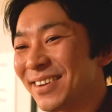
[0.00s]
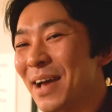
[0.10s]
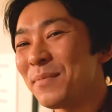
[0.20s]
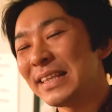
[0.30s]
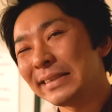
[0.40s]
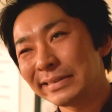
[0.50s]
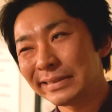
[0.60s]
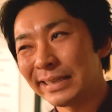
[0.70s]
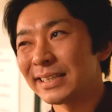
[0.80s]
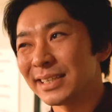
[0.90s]
And I mean,
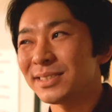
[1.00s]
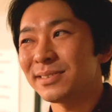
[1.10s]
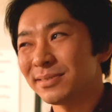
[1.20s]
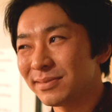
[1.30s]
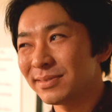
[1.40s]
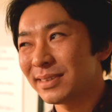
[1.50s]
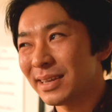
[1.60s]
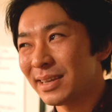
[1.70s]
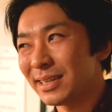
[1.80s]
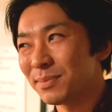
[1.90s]
yeah,
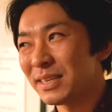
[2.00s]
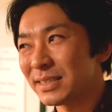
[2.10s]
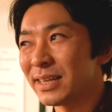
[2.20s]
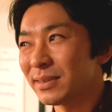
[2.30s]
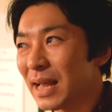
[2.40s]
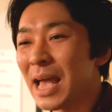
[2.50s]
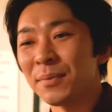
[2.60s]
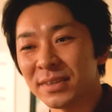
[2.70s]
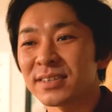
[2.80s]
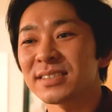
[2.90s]
it means like I
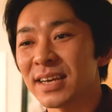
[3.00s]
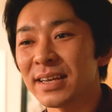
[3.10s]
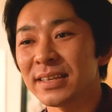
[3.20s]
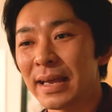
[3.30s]
have a dark side.